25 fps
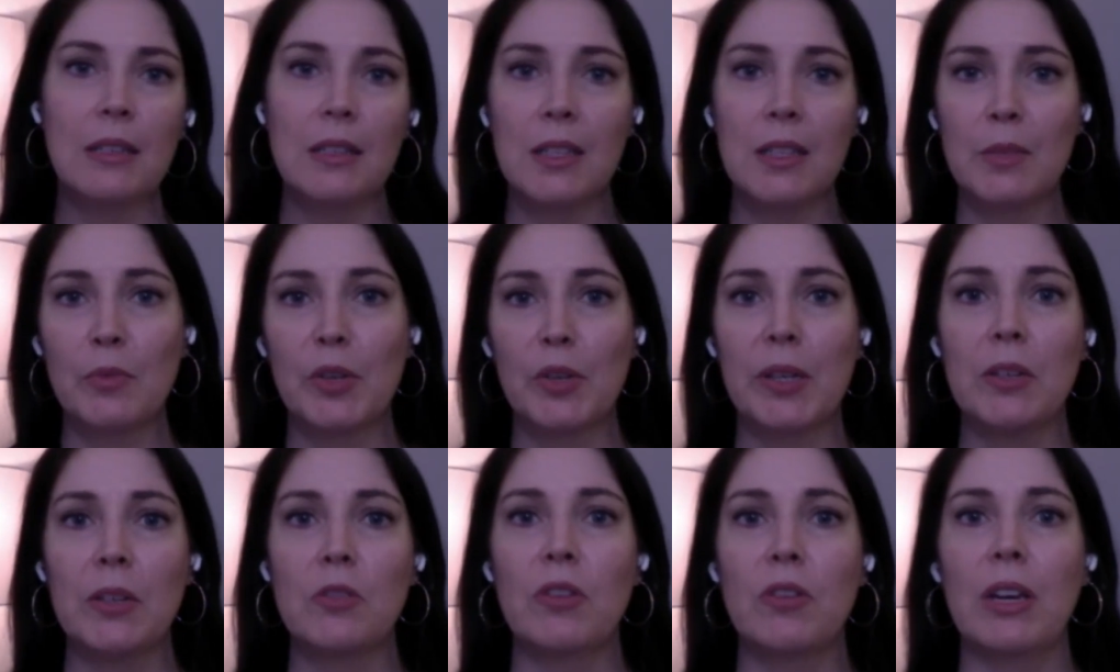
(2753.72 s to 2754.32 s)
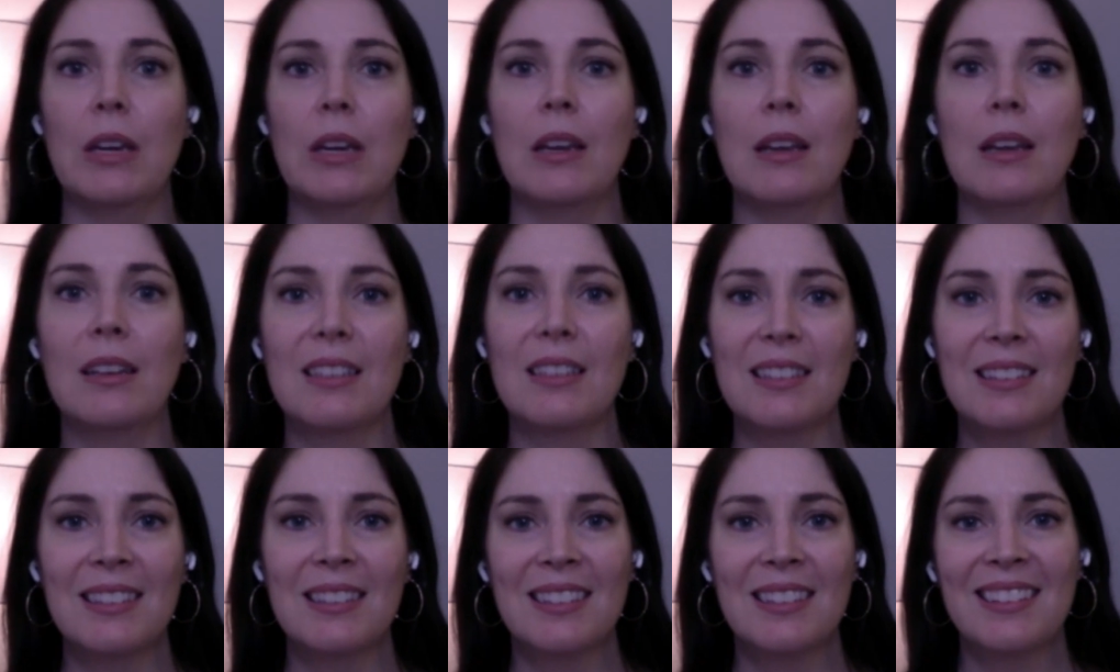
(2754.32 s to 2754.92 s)
spring training
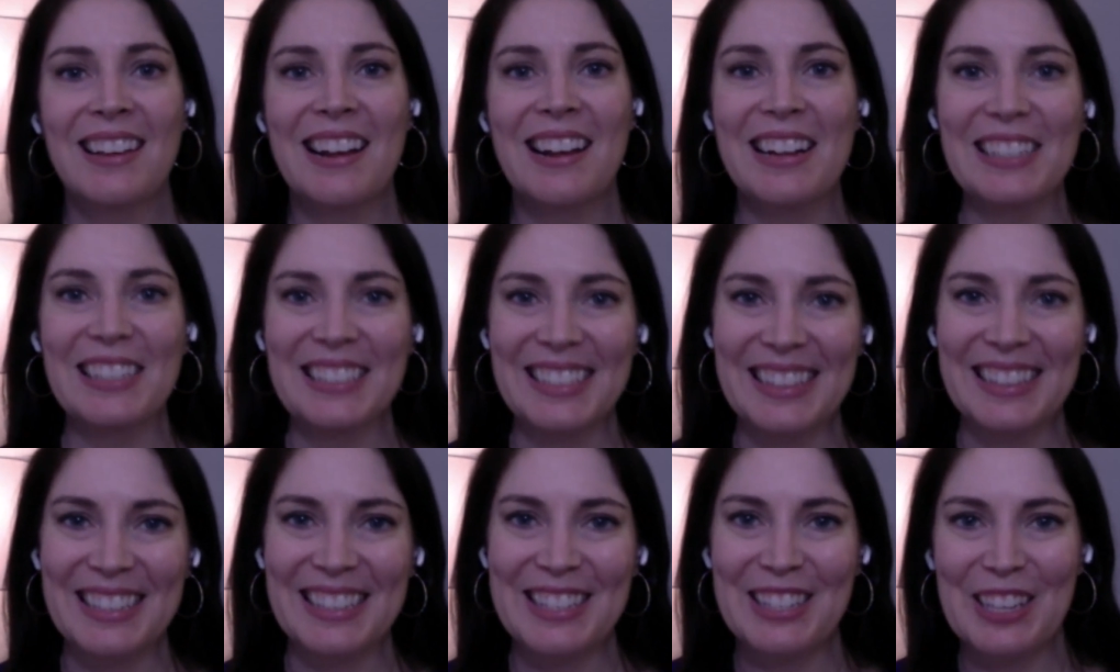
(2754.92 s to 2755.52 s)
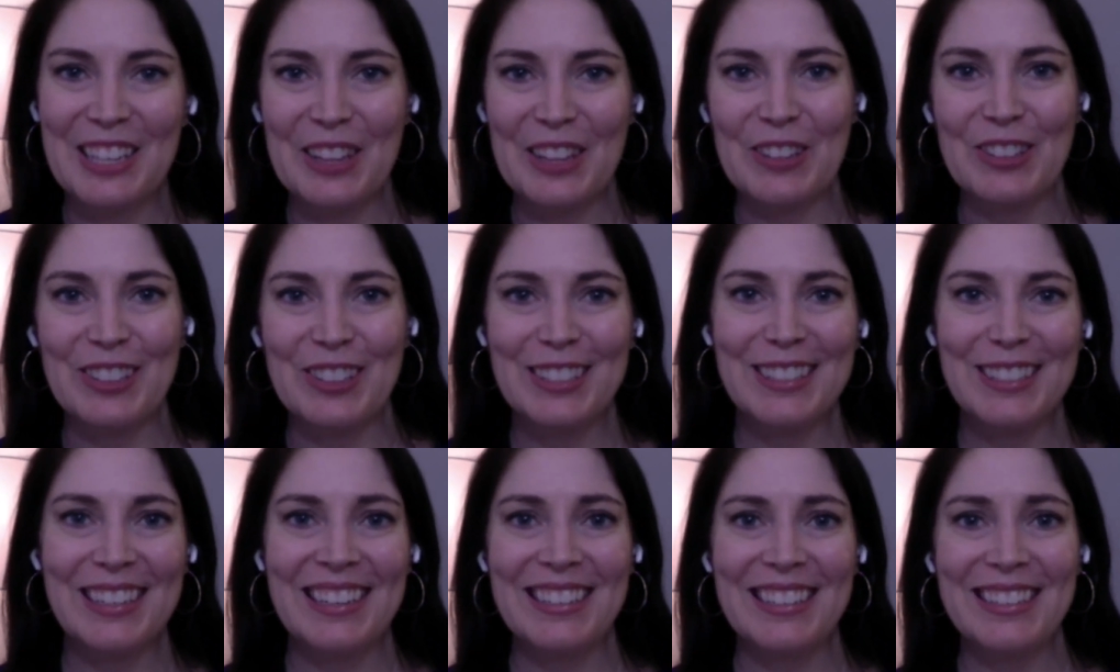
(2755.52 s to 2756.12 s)
is held in the southern
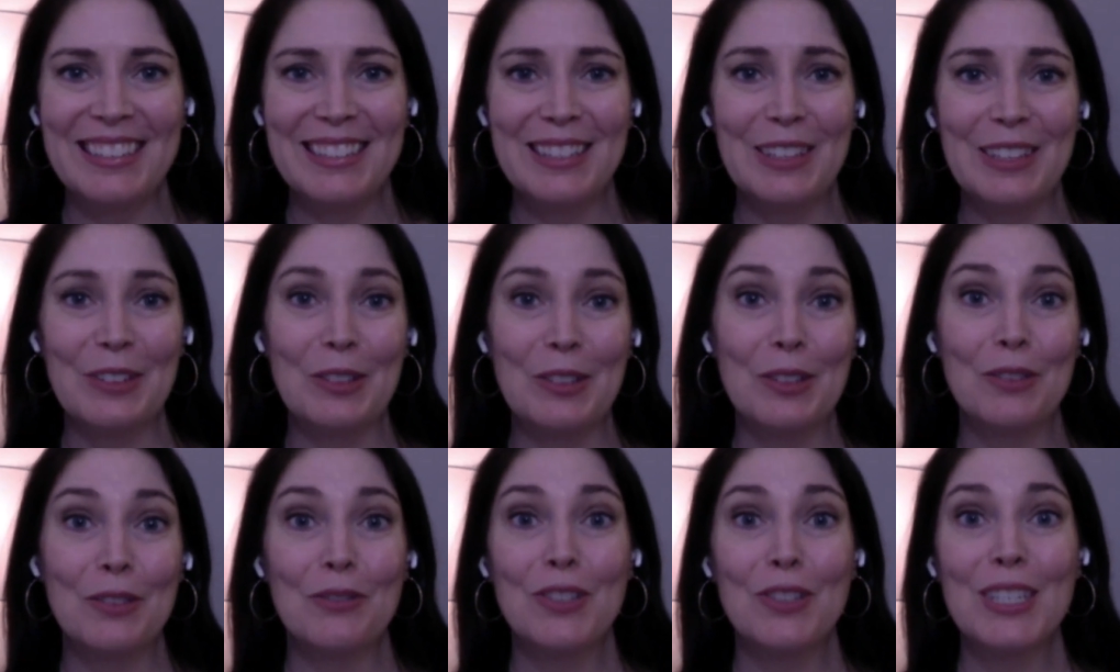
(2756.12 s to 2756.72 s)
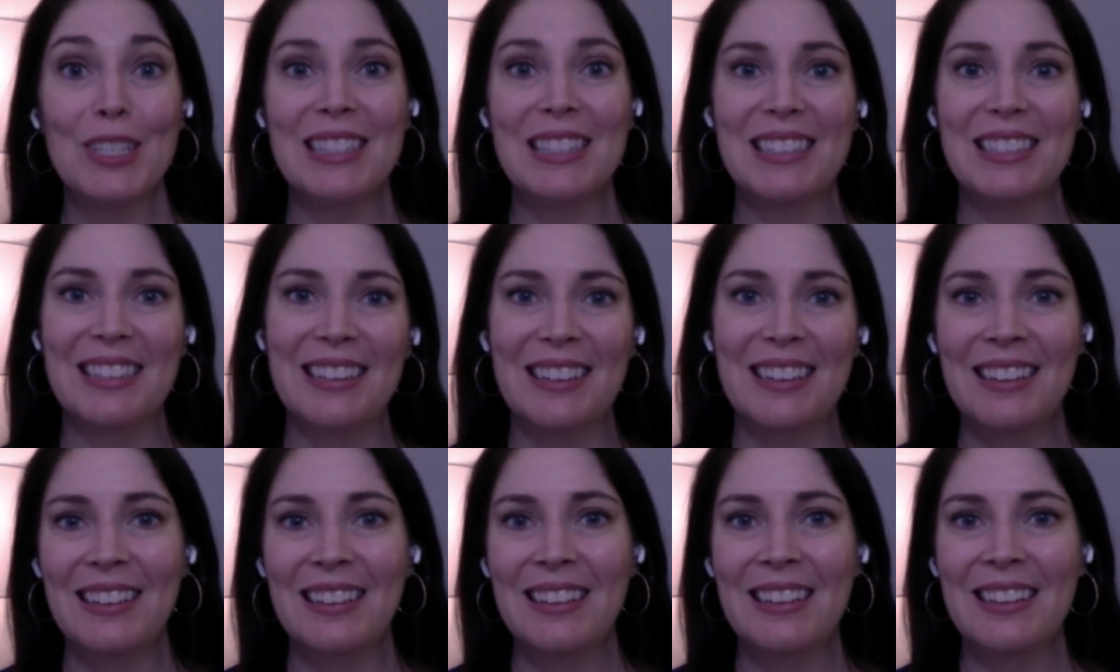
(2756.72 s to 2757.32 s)
states. There's a reason
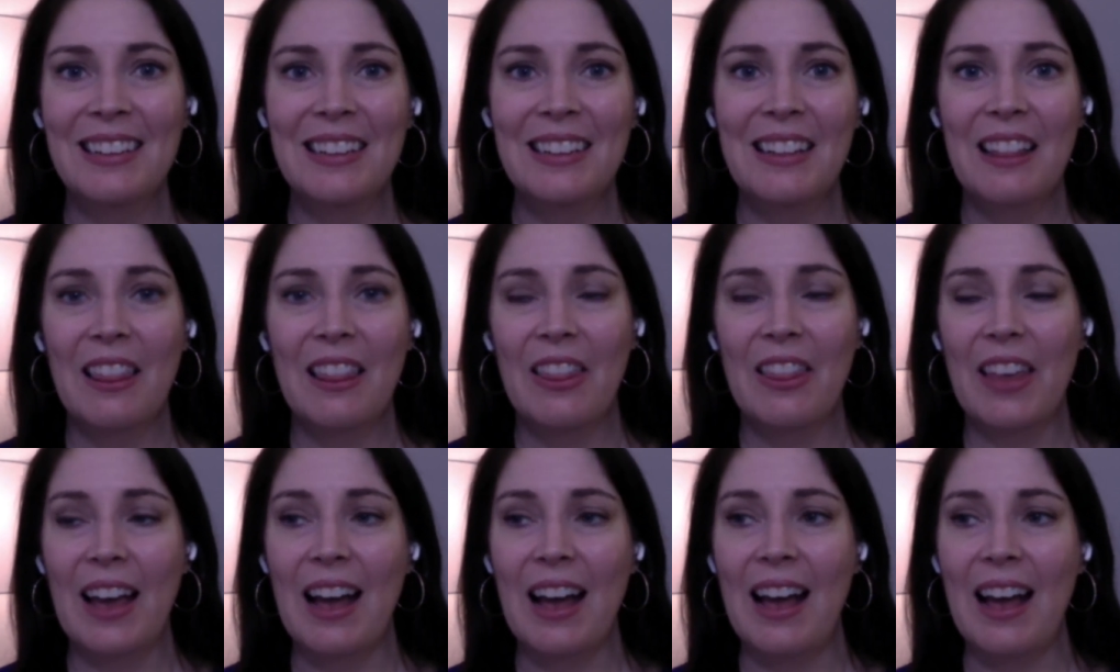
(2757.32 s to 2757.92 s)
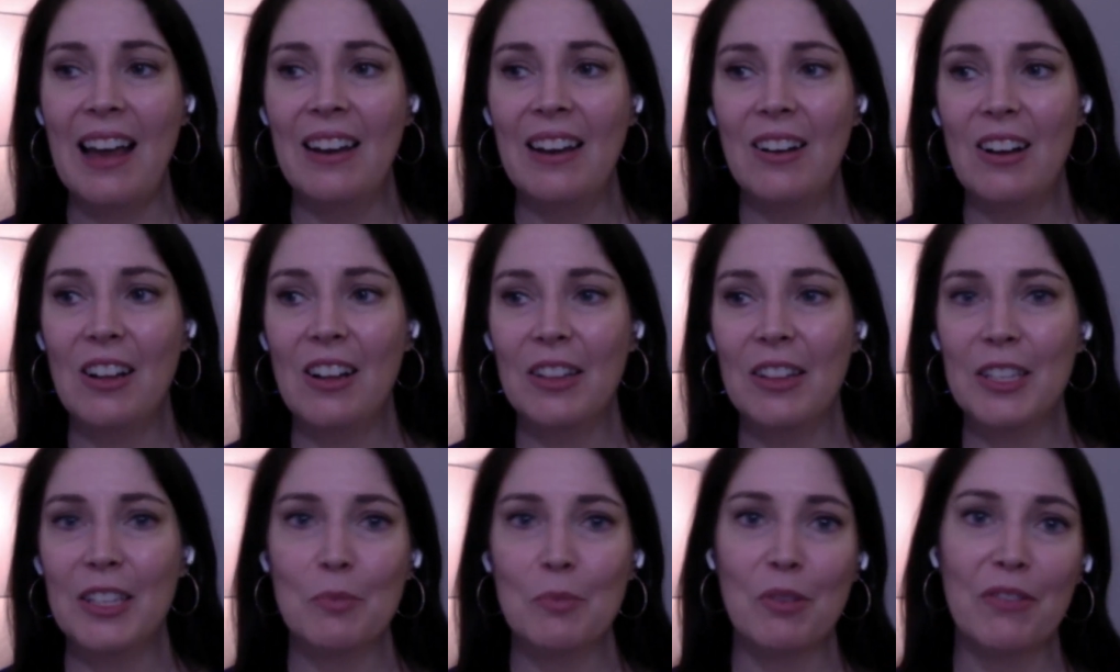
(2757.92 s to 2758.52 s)
that all
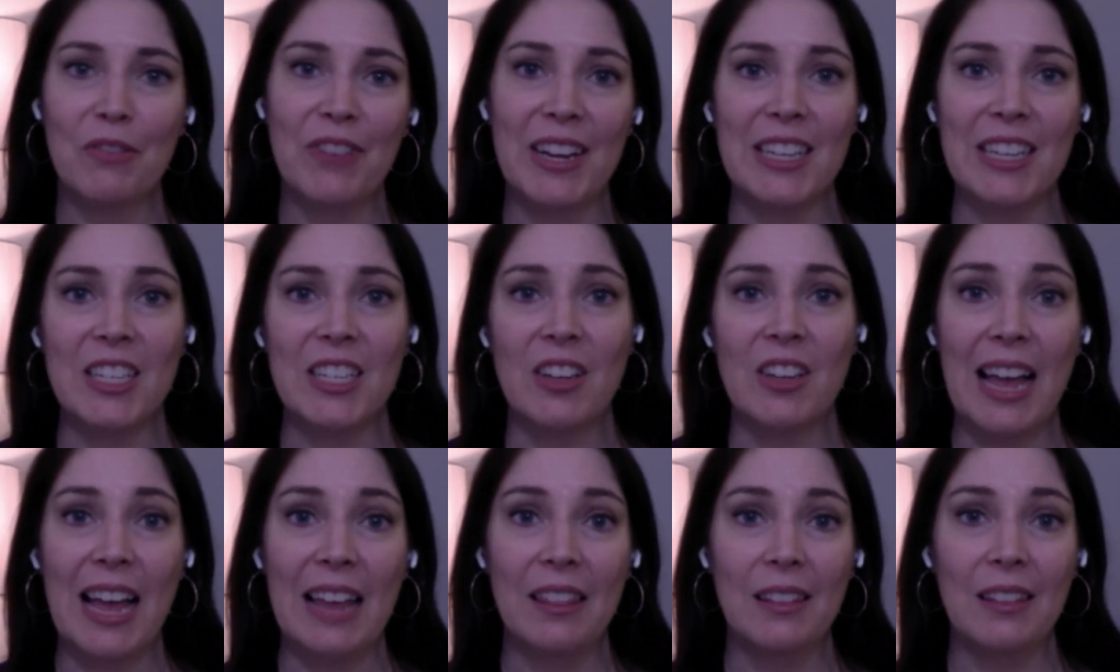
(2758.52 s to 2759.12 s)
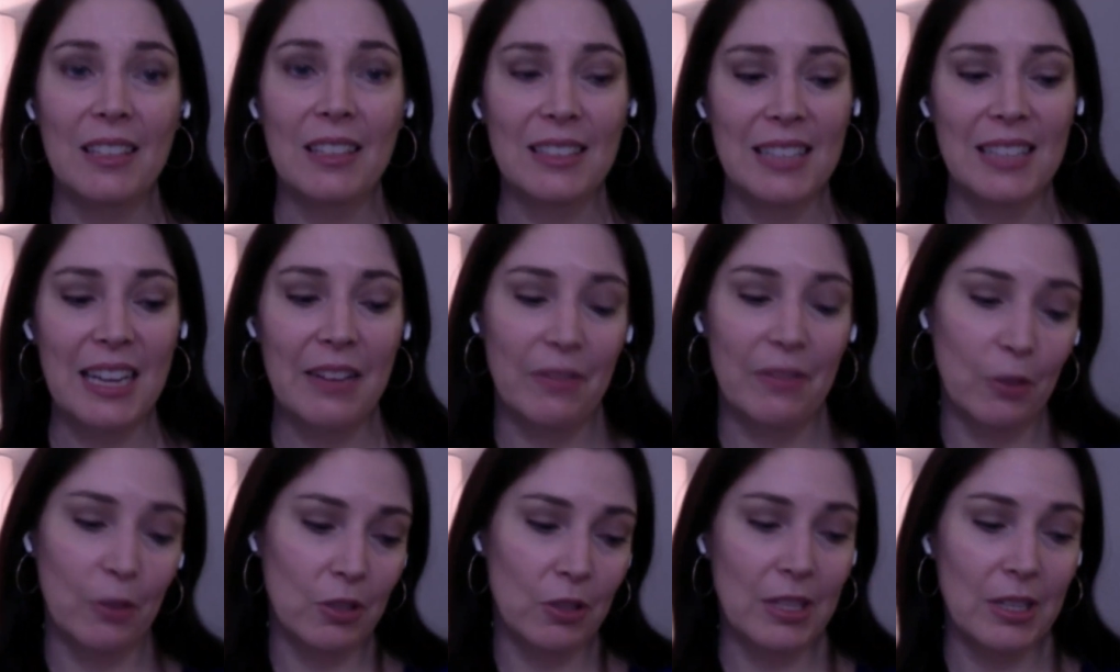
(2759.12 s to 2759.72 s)
these professional athletes
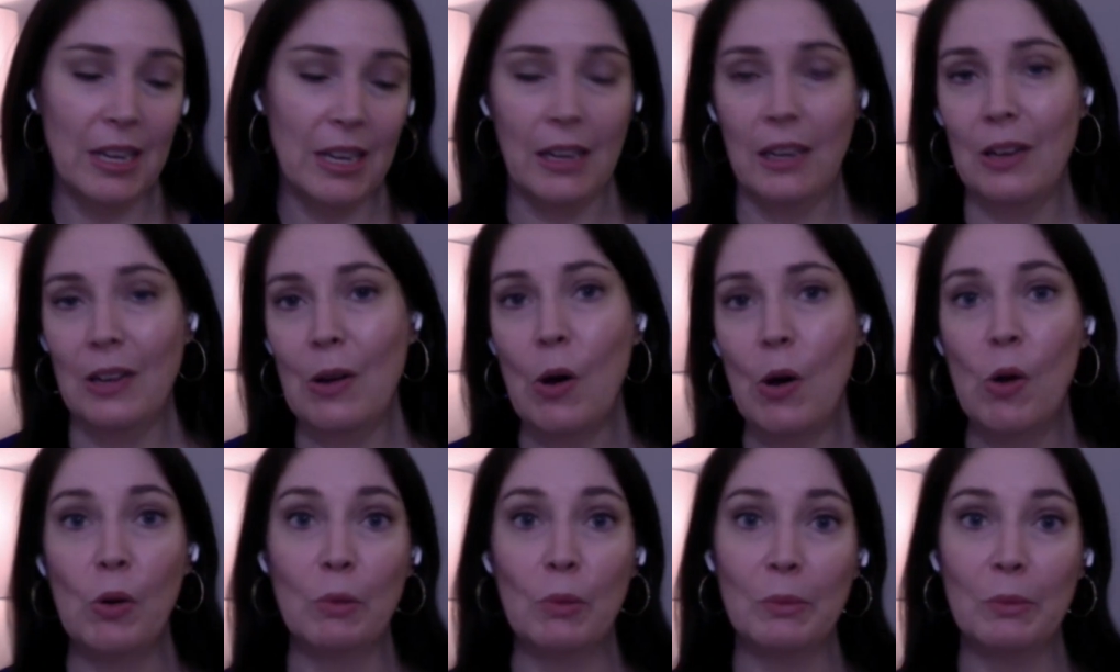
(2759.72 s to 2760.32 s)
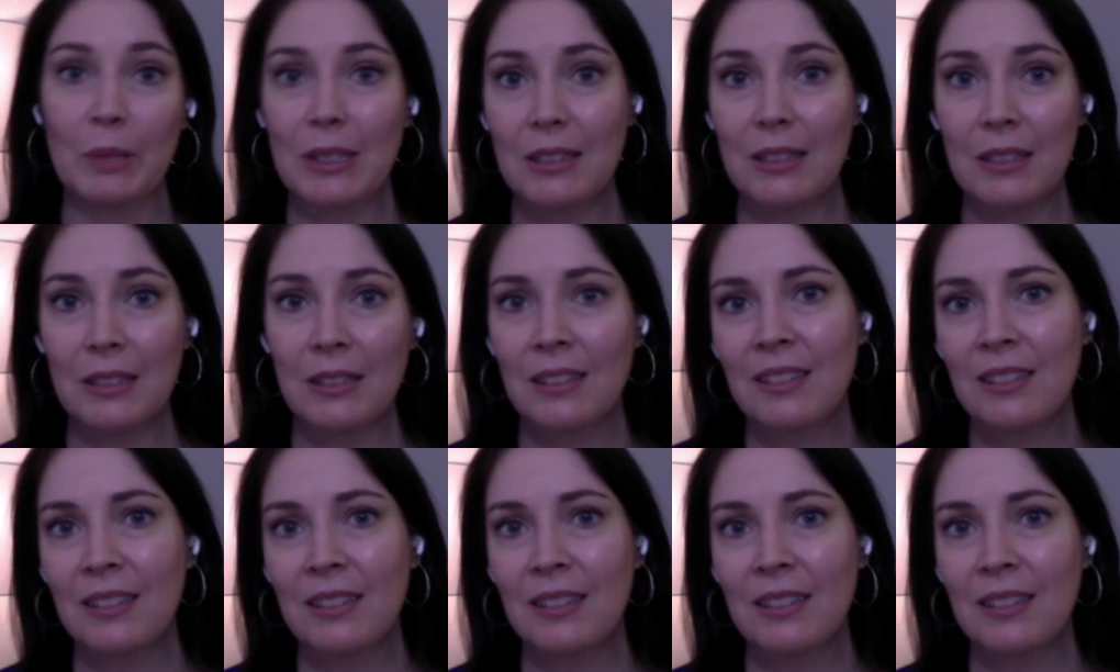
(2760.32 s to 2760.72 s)
have their second homes,